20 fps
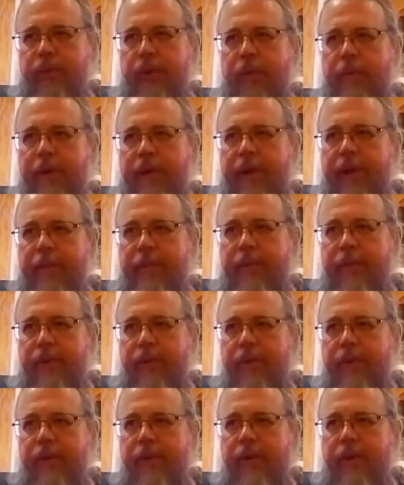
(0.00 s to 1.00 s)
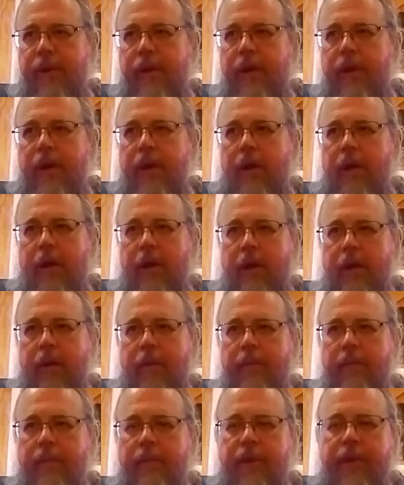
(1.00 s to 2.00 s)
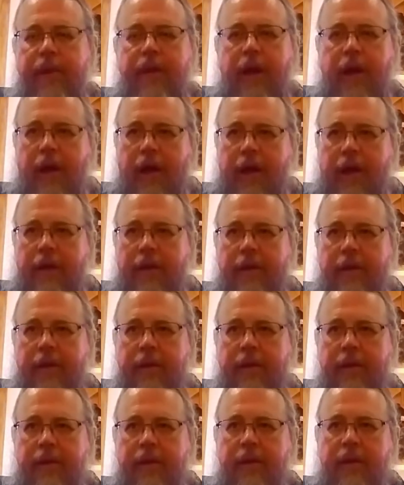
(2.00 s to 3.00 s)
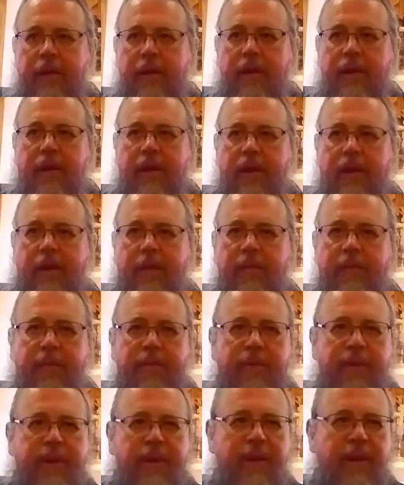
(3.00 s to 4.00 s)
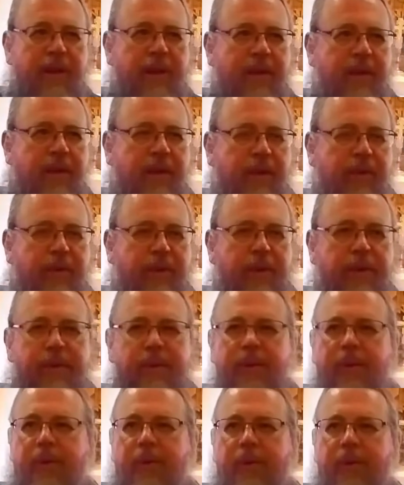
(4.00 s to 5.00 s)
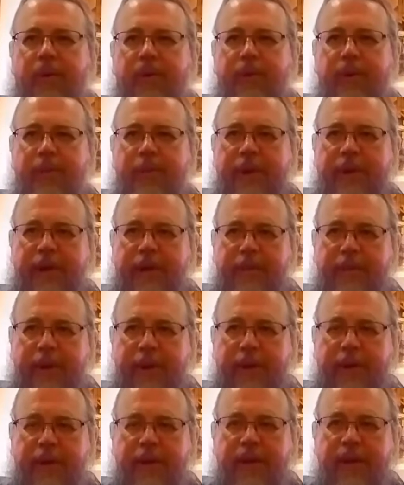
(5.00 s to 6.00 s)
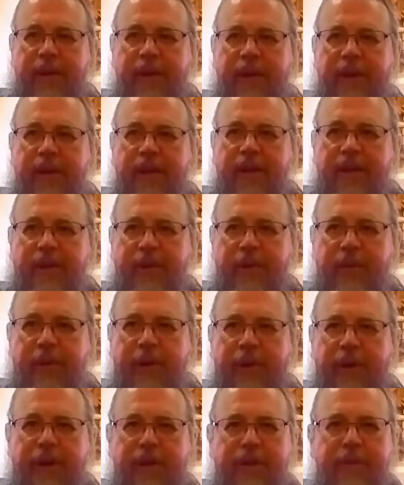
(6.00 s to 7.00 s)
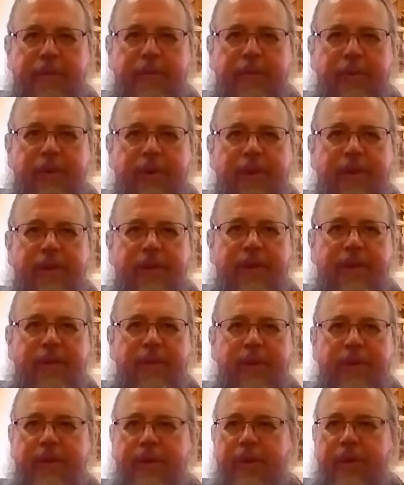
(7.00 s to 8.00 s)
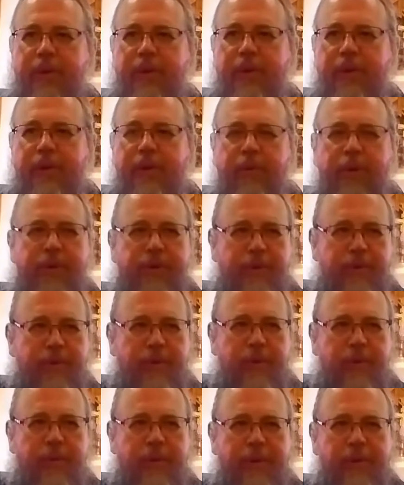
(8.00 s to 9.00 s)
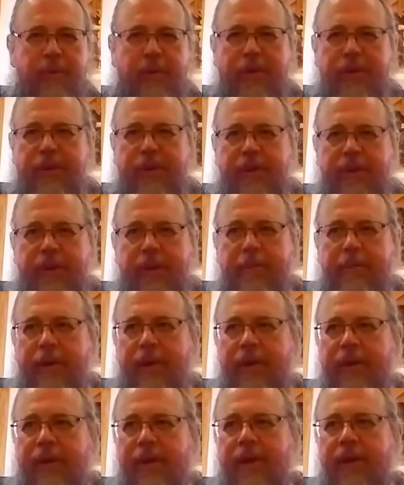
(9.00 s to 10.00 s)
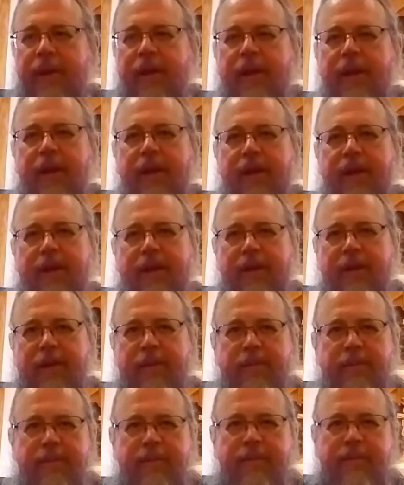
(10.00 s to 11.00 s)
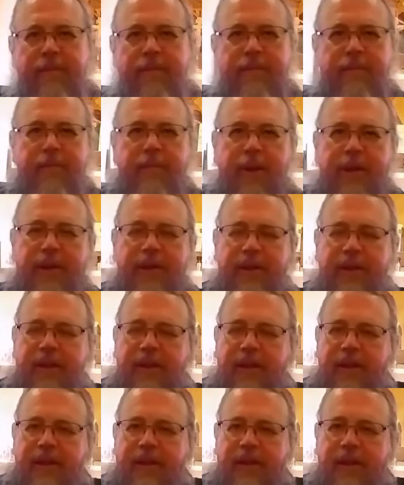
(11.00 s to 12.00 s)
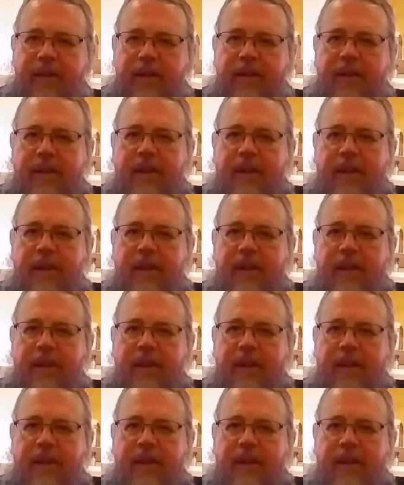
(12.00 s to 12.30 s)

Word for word: Roman Emperor um, in Aachen, um, of the Holy Roman Empire. And the great oxymoron, it wasn't holy, it wasn't Roman, it wasn't an empire. Um, but uh,